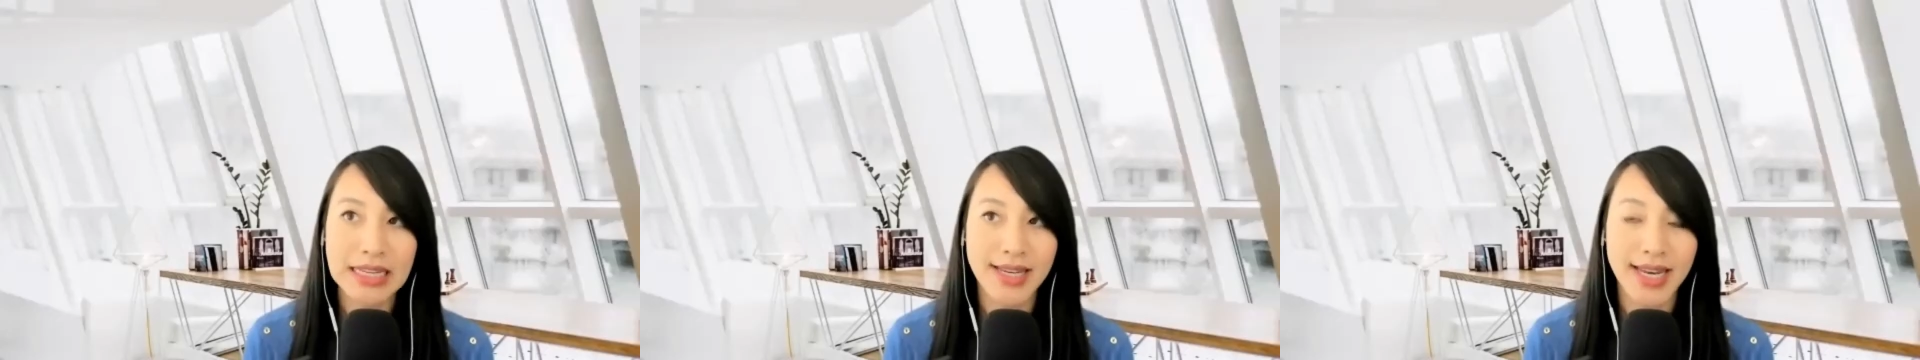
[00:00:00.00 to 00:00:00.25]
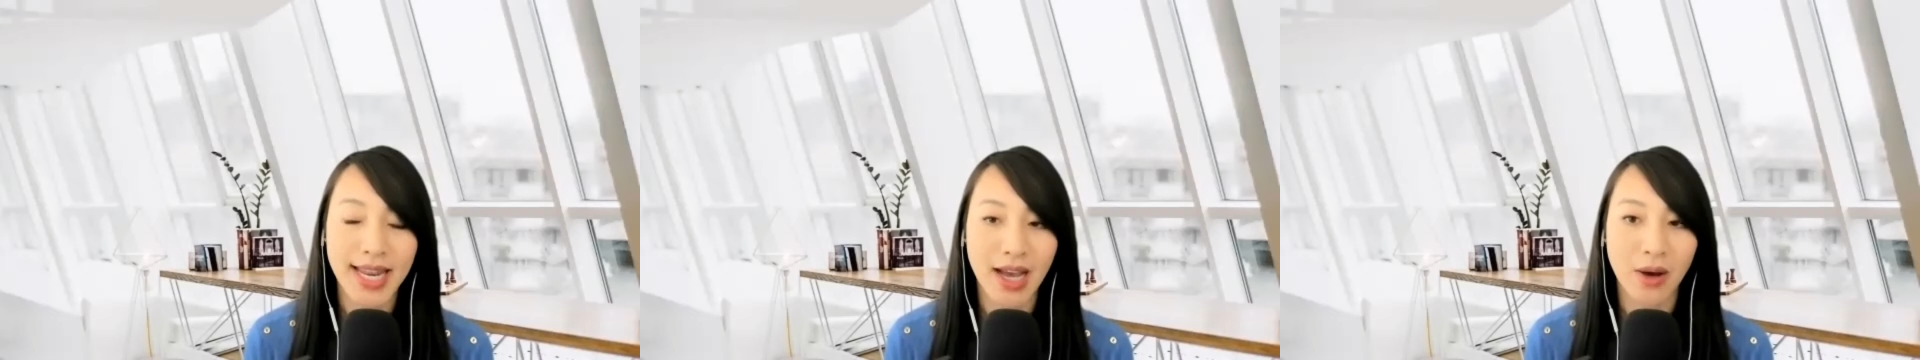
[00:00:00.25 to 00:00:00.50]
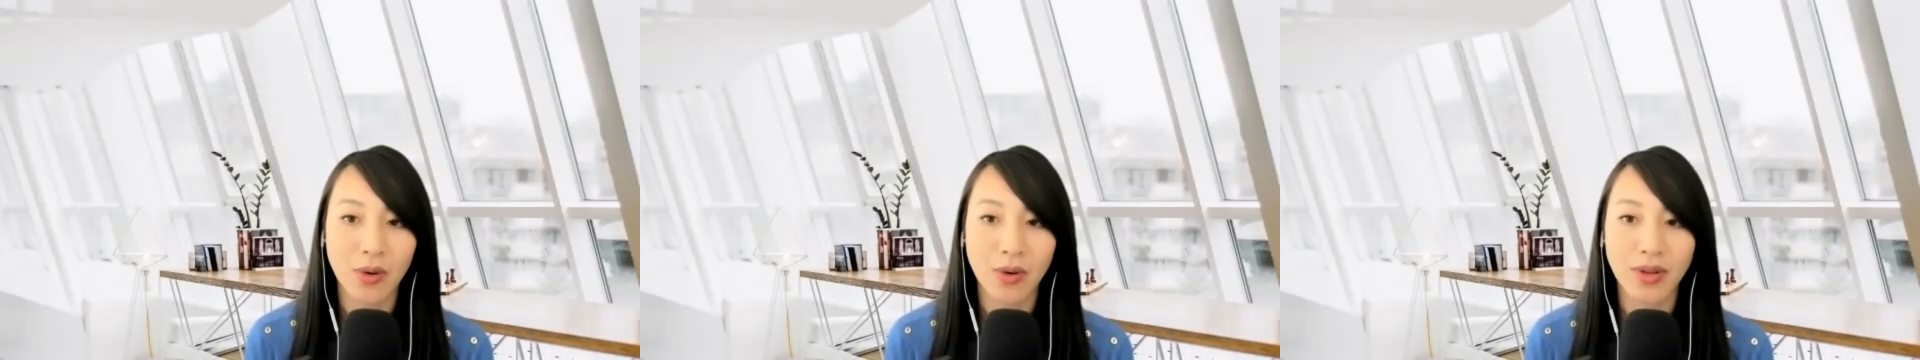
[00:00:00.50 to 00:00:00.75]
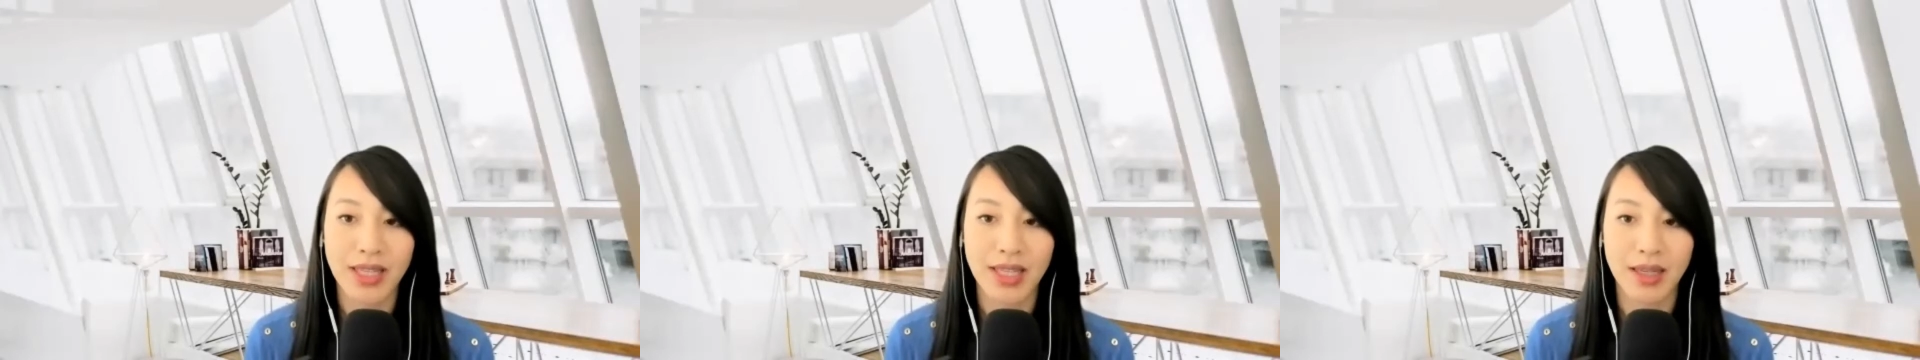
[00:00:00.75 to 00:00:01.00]
now
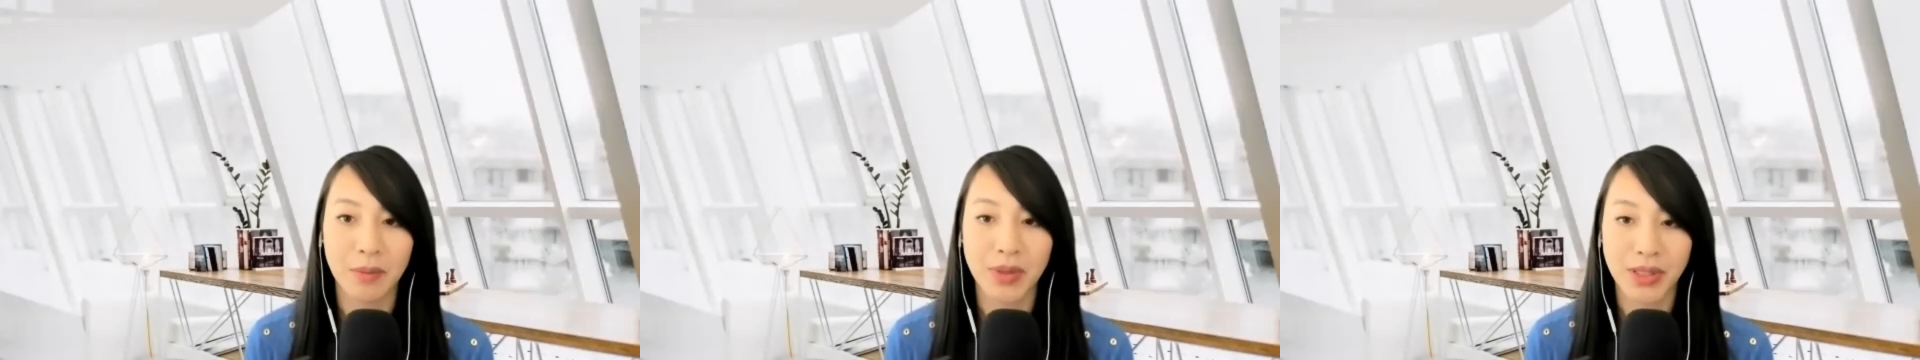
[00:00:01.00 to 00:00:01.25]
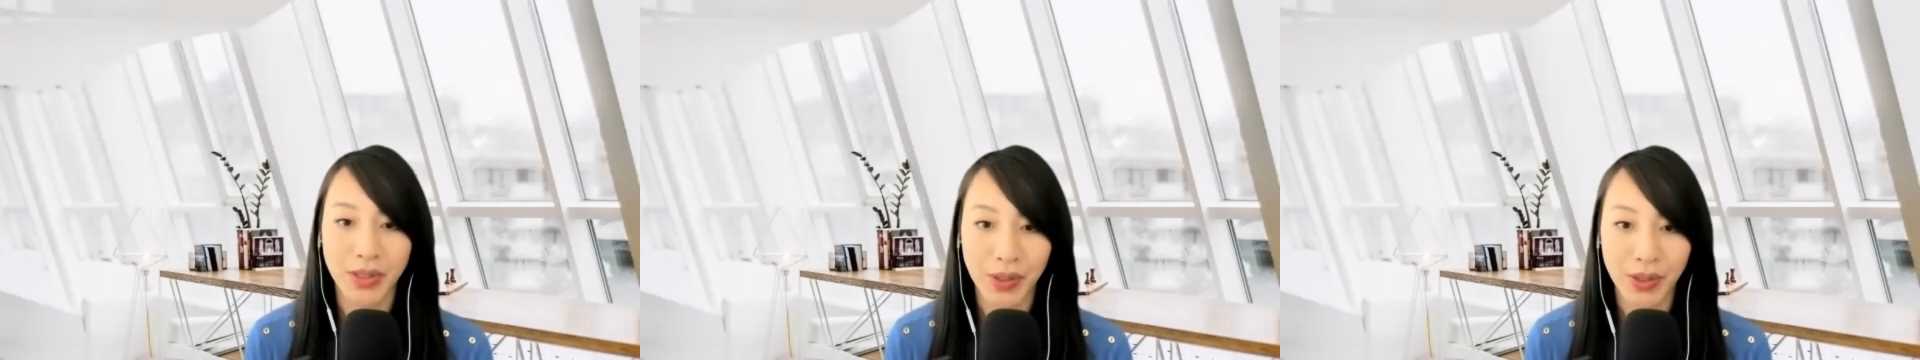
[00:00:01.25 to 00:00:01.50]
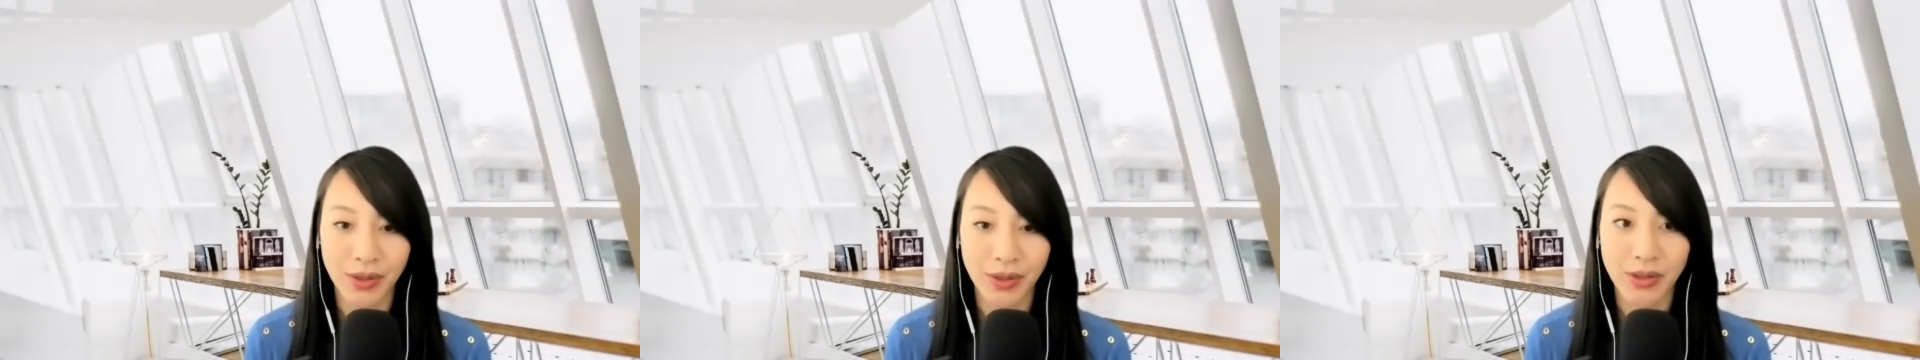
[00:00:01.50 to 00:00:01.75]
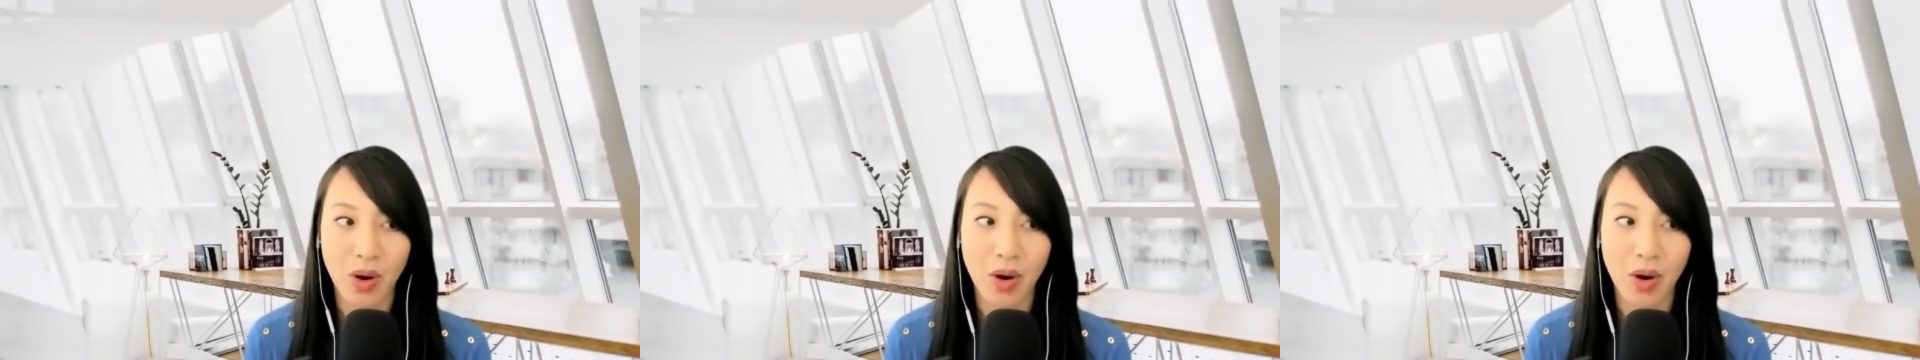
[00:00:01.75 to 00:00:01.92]
the returns